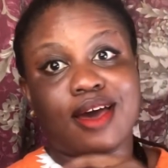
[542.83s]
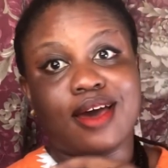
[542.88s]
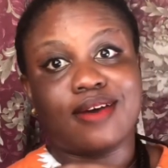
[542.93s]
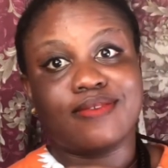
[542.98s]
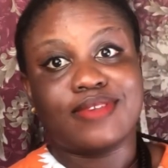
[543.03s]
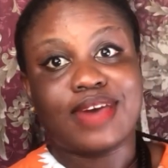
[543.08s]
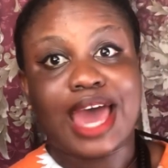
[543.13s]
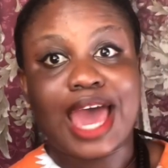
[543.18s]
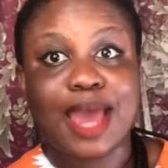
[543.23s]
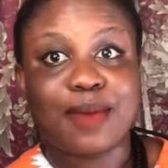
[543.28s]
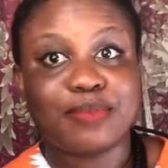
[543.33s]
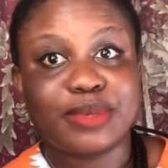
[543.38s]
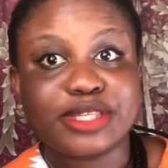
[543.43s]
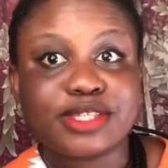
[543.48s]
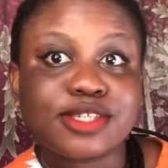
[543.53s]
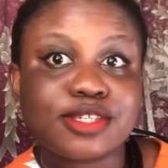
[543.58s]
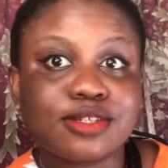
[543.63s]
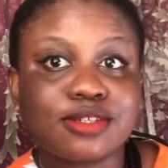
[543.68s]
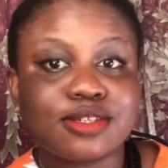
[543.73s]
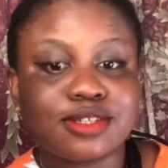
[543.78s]
the
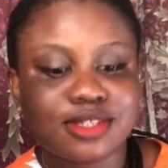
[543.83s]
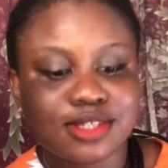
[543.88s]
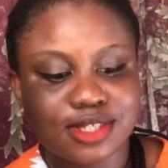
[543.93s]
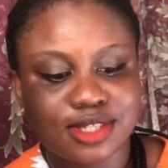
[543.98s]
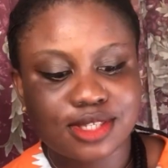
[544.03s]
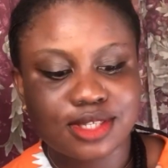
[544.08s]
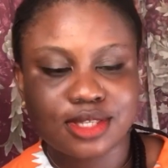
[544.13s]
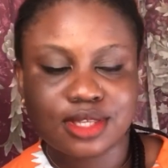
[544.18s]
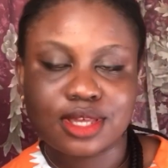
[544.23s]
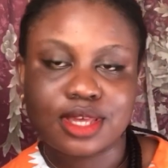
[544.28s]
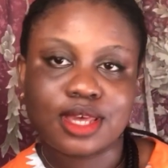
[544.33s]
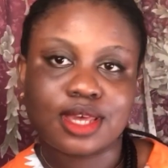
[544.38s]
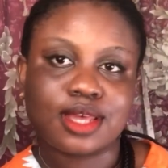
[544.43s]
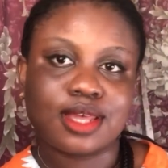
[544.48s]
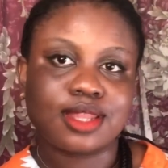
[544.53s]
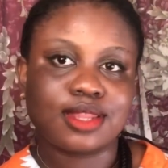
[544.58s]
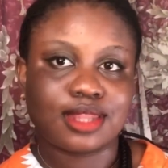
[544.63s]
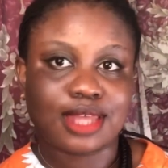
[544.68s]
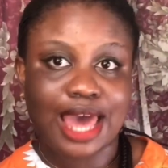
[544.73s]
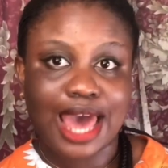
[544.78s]
hibiscus,
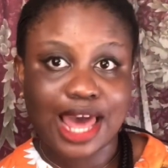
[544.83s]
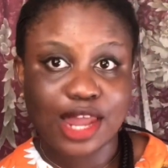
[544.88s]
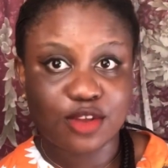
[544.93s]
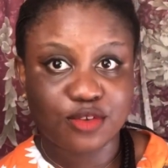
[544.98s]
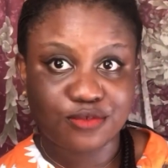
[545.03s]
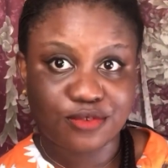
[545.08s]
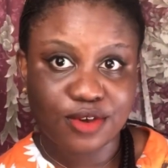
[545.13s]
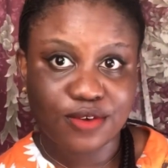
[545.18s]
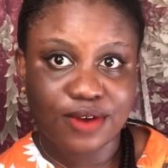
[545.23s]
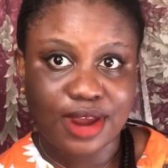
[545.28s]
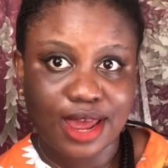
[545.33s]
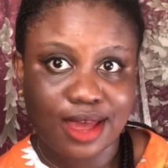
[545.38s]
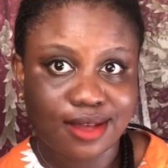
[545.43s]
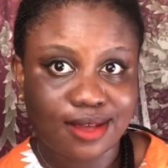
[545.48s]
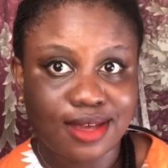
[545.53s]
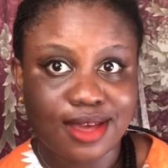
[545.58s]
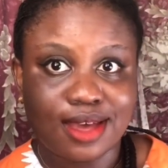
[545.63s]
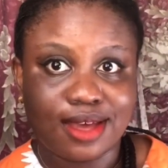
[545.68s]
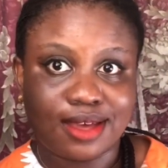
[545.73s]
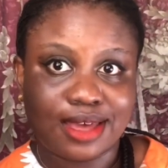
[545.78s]
the aloe vera,
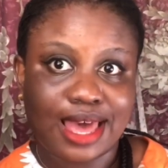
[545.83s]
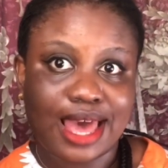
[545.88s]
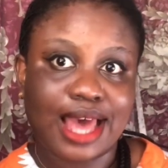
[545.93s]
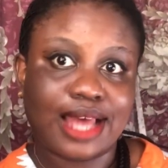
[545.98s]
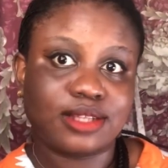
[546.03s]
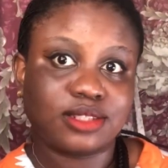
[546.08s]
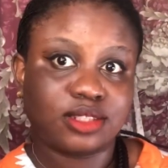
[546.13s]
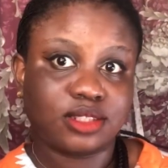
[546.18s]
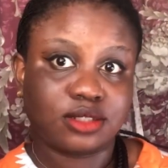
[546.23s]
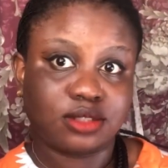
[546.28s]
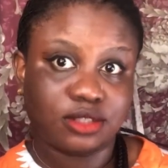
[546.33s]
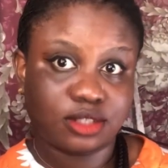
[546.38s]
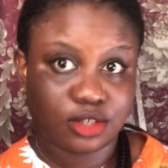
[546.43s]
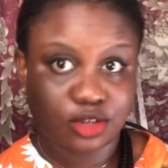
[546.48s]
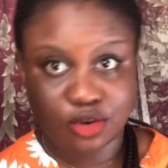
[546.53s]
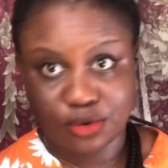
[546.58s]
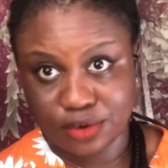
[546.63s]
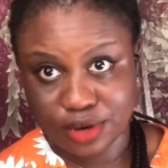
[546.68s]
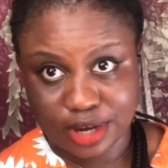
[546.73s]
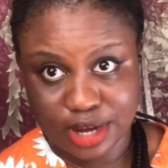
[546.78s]
and the
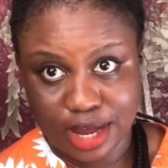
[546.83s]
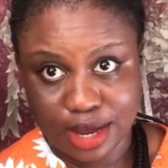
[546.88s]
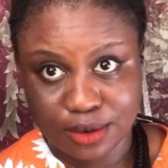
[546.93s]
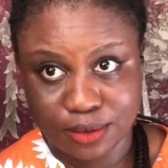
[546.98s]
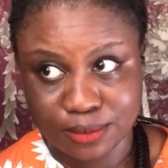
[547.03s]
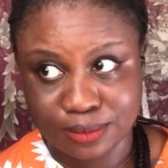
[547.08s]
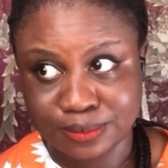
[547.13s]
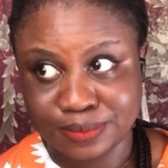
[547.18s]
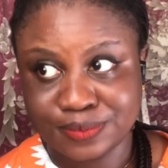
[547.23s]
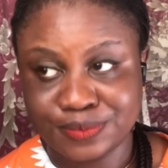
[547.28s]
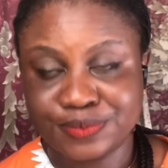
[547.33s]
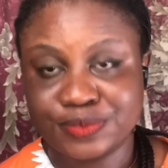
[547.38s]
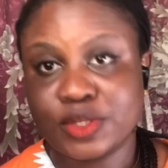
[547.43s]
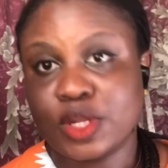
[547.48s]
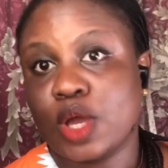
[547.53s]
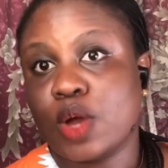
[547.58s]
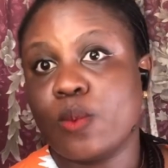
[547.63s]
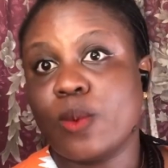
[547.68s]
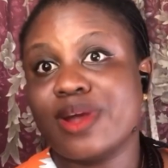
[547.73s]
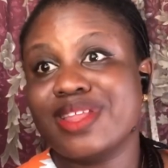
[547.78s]
oregano.
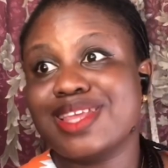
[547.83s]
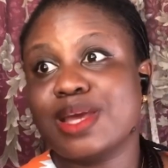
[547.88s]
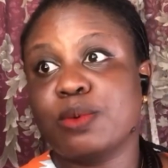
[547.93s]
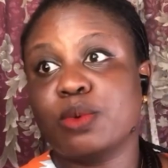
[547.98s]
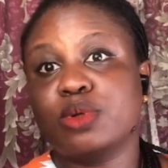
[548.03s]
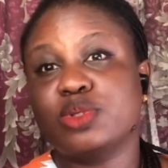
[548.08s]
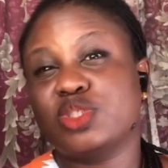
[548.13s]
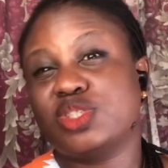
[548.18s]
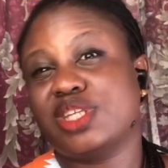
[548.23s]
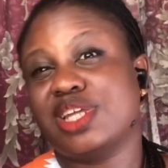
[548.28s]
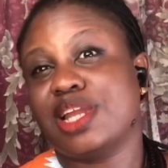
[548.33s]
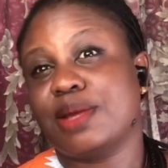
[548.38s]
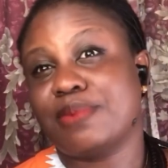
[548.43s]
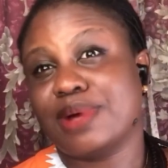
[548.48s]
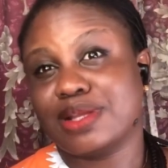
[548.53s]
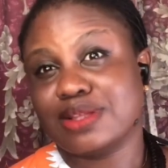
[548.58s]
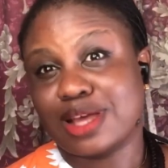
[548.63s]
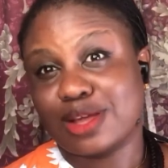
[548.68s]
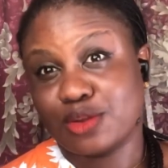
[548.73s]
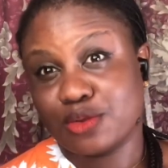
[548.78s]
One thing I'm going to tell you
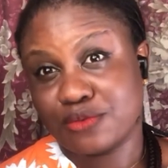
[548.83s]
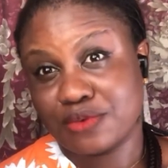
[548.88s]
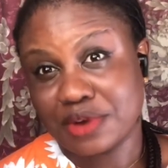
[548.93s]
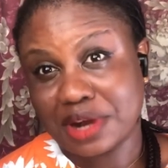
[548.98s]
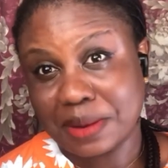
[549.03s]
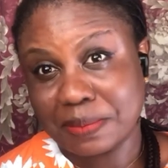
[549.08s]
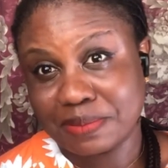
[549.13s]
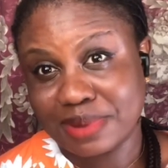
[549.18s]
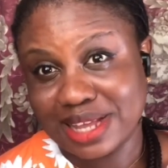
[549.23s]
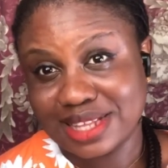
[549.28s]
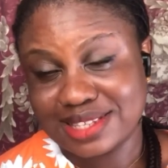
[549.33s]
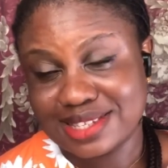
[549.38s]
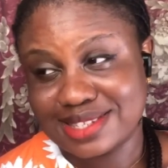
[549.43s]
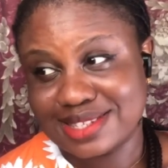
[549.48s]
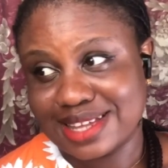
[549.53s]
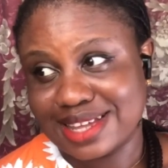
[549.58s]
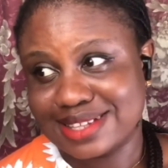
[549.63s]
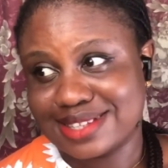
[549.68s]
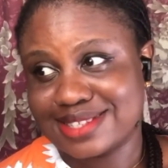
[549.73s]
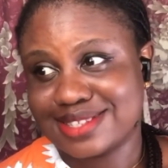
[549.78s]
about aloe vera plant is
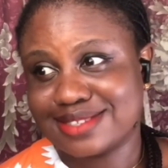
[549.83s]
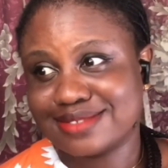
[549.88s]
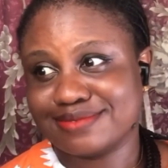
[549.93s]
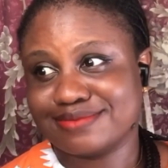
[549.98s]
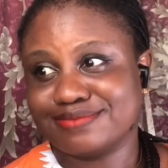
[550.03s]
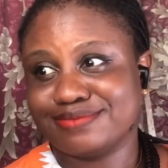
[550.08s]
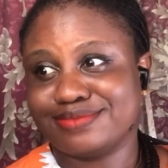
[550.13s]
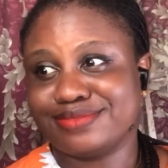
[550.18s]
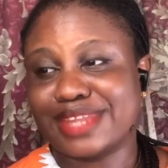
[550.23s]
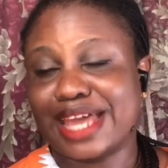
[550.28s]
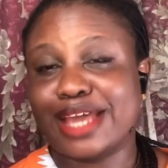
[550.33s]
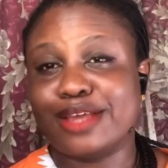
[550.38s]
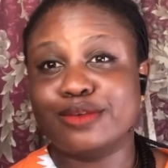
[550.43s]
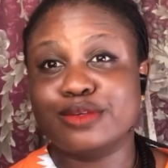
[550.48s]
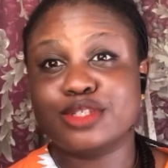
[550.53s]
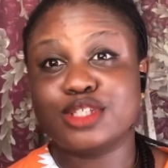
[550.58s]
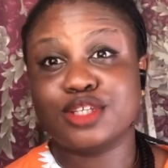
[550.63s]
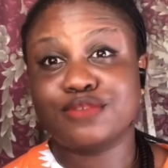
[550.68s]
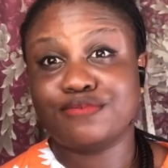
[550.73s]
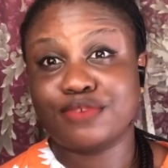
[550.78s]
that I
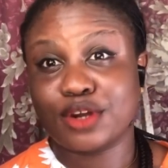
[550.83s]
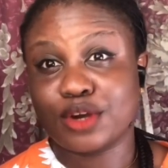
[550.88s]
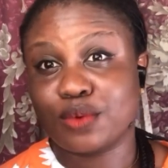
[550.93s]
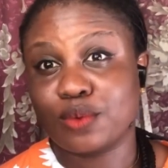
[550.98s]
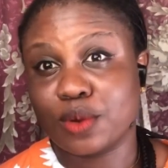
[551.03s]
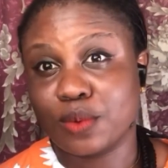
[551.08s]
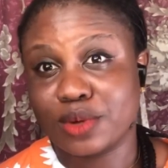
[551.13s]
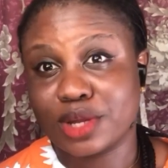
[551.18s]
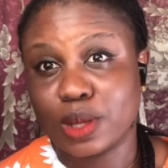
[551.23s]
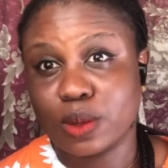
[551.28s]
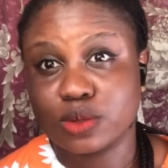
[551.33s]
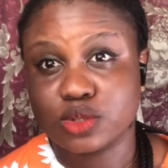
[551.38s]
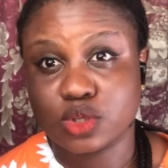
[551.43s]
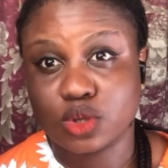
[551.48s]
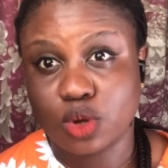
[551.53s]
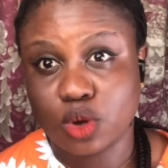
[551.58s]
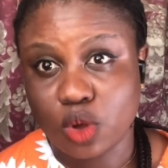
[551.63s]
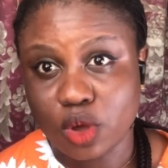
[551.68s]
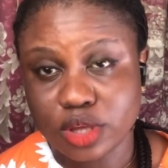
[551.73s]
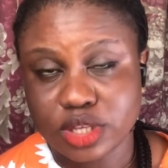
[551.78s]
used it very well when I was
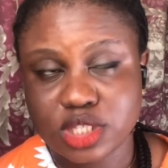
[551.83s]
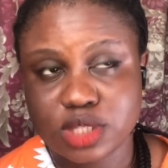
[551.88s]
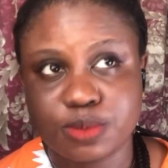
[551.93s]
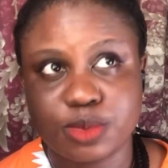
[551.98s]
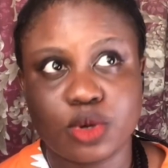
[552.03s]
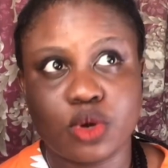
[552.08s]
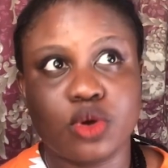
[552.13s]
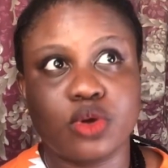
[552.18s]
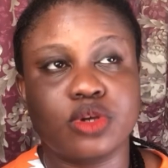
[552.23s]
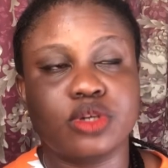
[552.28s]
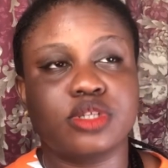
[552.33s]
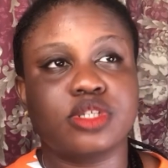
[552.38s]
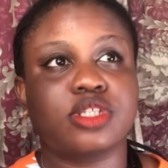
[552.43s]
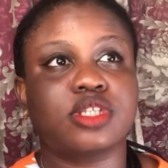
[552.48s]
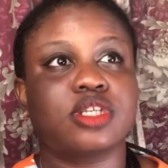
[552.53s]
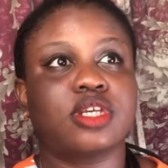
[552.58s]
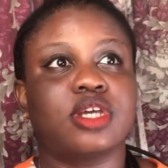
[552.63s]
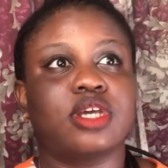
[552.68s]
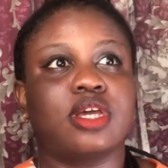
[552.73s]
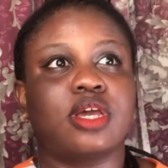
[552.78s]
on locks,
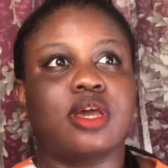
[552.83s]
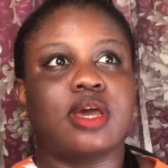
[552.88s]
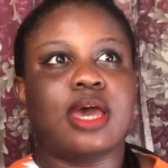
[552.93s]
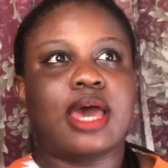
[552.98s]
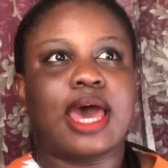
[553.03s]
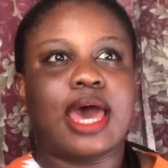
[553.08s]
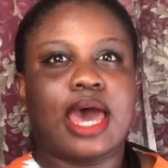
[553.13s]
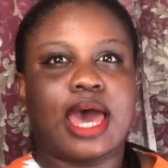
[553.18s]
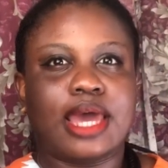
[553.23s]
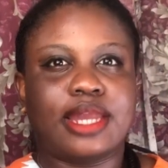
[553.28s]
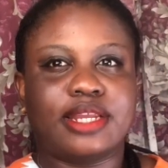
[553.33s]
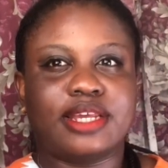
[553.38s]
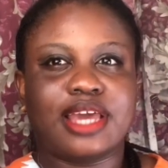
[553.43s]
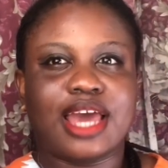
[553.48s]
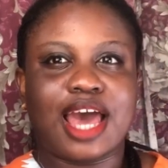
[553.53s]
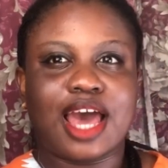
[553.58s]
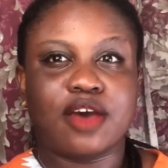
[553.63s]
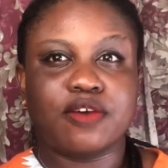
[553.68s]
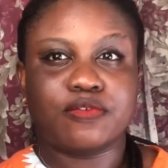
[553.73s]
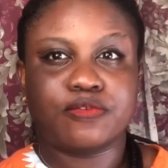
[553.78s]
because I didn't
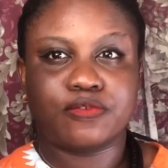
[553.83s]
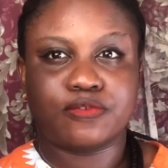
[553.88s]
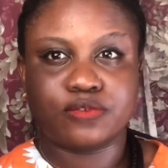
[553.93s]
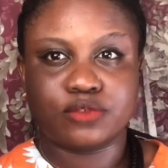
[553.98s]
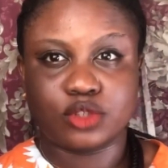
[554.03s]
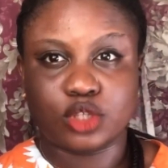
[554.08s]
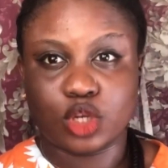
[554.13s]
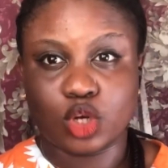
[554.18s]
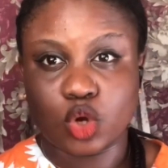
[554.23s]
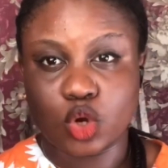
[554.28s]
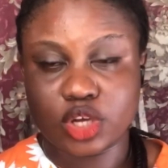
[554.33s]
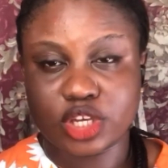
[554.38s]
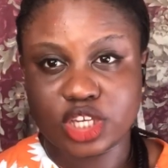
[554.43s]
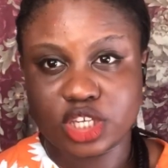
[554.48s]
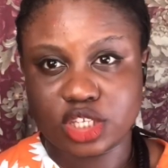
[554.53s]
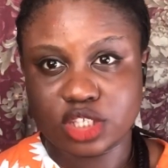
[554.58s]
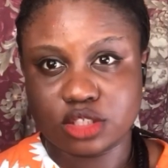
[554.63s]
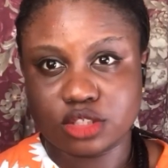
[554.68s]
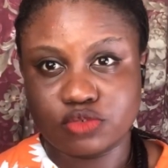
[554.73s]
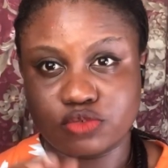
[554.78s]
have the
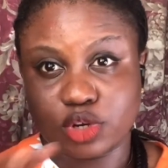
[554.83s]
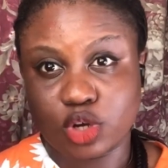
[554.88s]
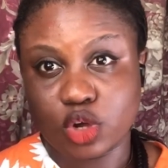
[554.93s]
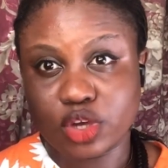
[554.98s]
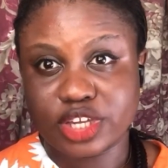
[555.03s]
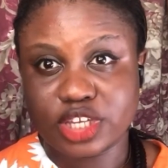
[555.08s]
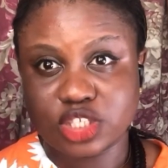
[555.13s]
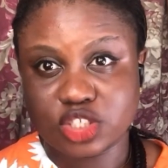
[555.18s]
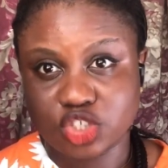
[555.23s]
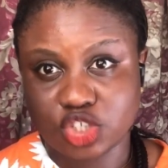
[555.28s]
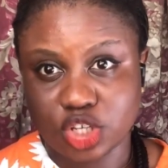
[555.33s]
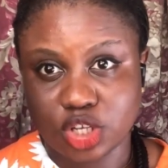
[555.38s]
retwisting